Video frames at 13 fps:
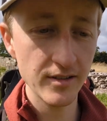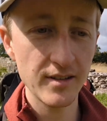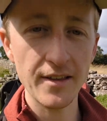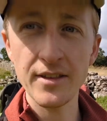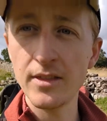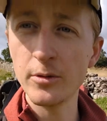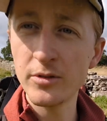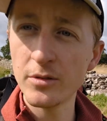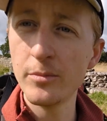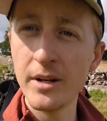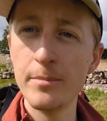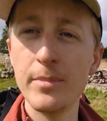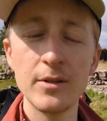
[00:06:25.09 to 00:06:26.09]
I think there was someone
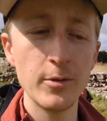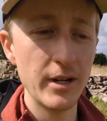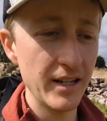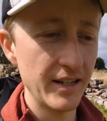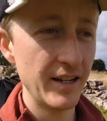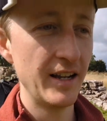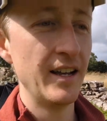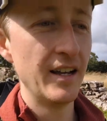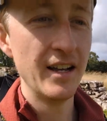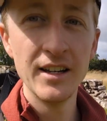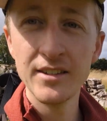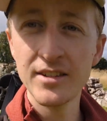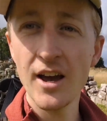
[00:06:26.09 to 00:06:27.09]
in between.
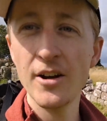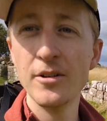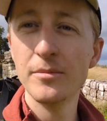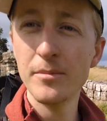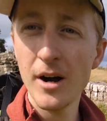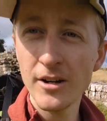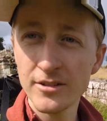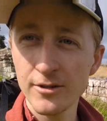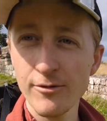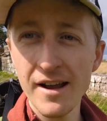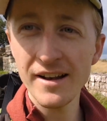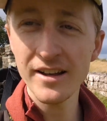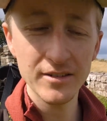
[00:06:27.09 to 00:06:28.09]
So Marcus
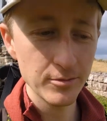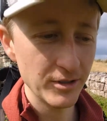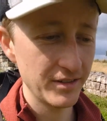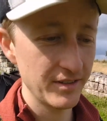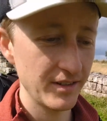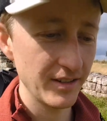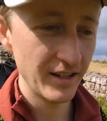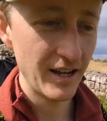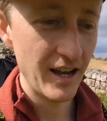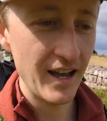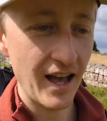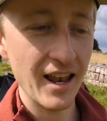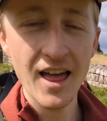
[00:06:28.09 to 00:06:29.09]
Aurelius was
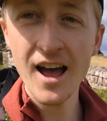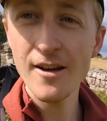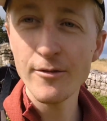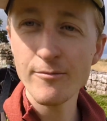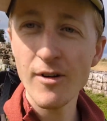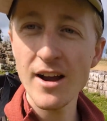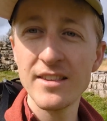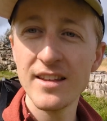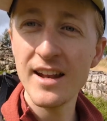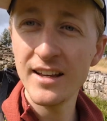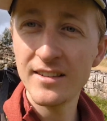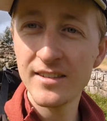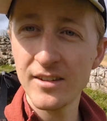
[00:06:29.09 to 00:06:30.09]
alive and writing
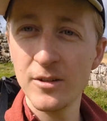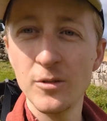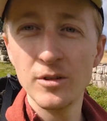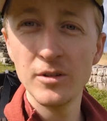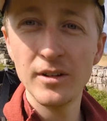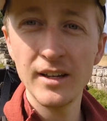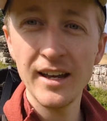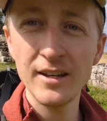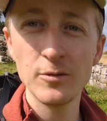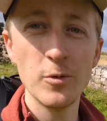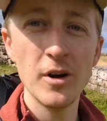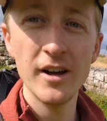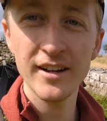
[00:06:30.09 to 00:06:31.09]
his
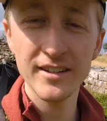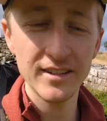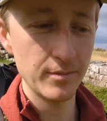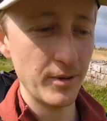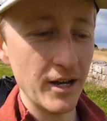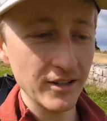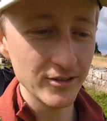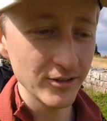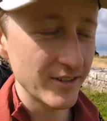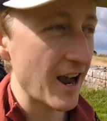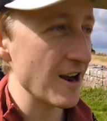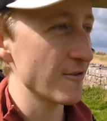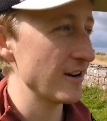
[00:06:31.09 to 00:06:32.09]
works, his personal
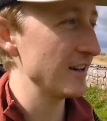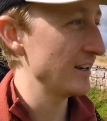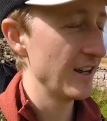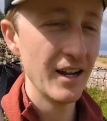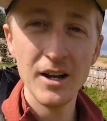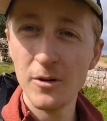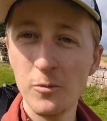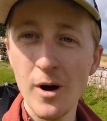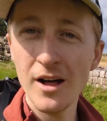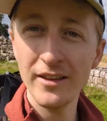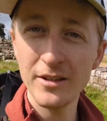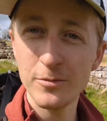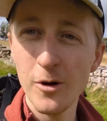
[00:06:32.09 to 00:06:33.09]
diary, while
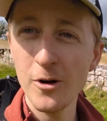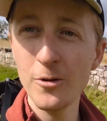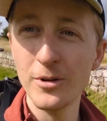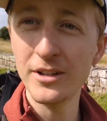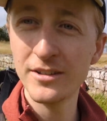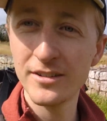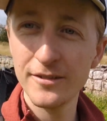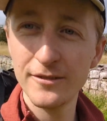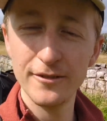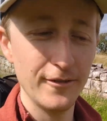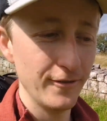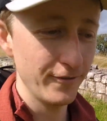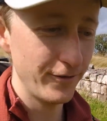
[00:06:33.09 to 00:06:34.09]
this wall was
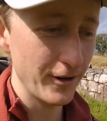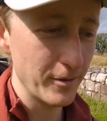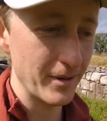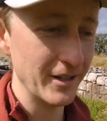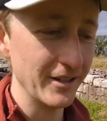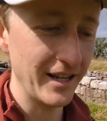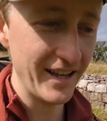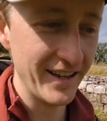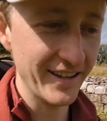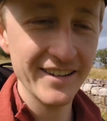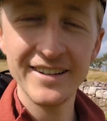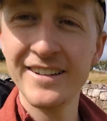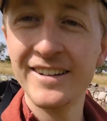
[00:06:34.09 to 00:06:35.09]
fully built here.
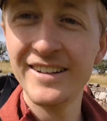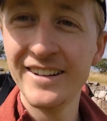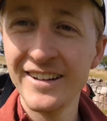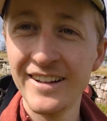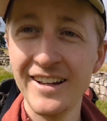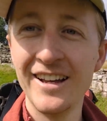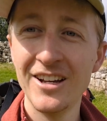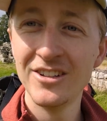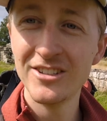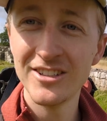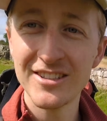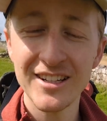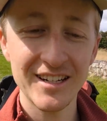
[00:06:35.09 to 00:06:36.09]
Which
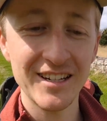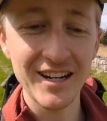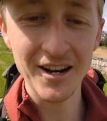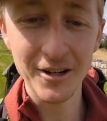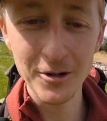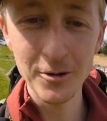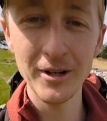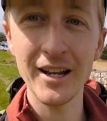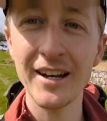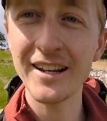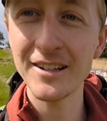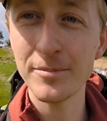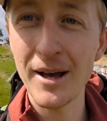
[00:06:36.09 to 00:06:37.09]
is kind of cool, it
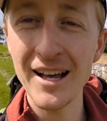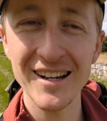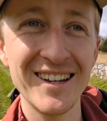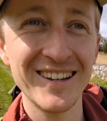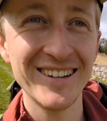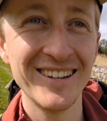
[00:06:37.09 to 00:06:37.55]
links back.